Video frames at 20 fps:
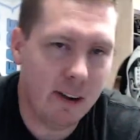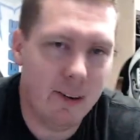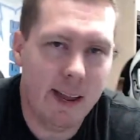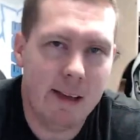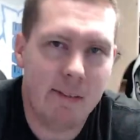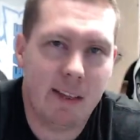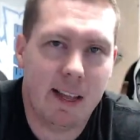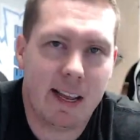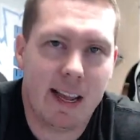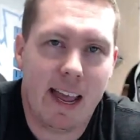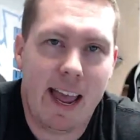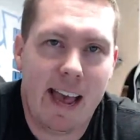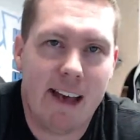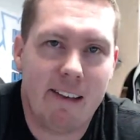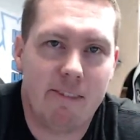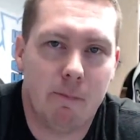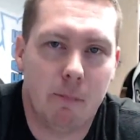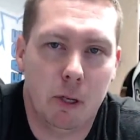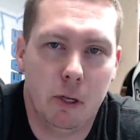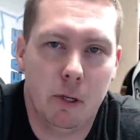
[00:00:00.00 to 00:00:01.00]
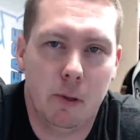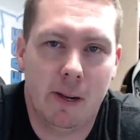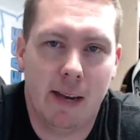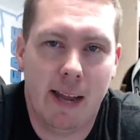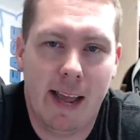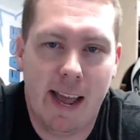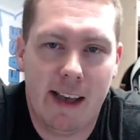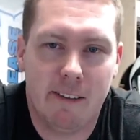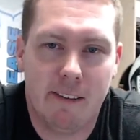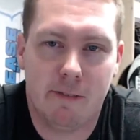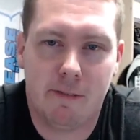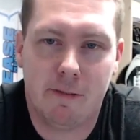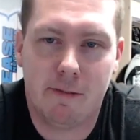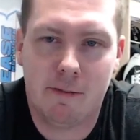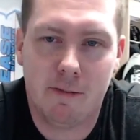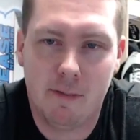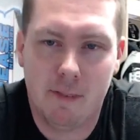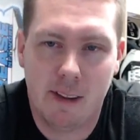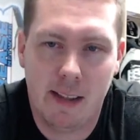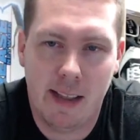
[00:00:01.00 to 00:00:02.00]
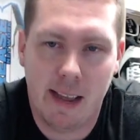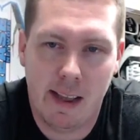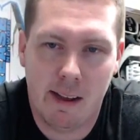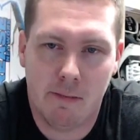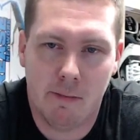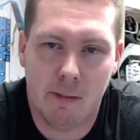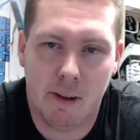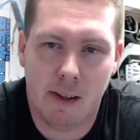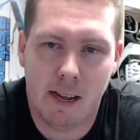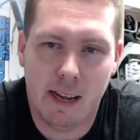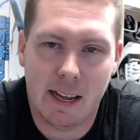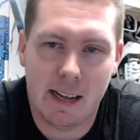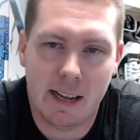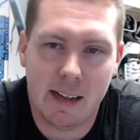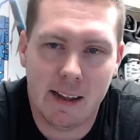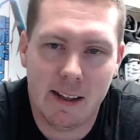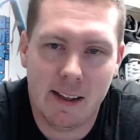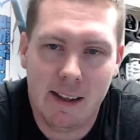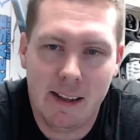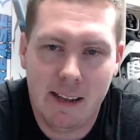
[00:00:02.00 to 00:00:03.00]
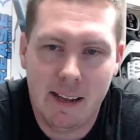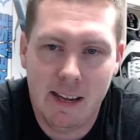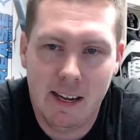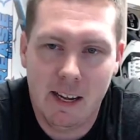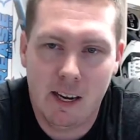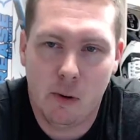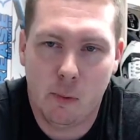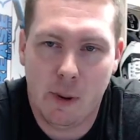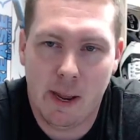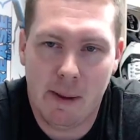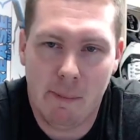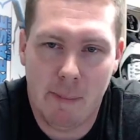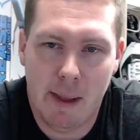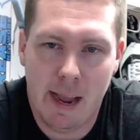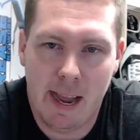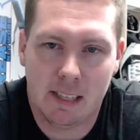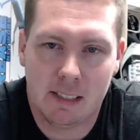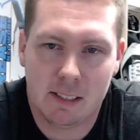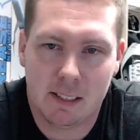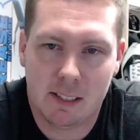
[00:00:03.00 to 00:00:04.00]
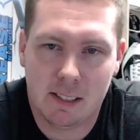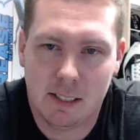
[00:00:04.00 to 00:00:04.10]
like a half blue and half half uh red mask.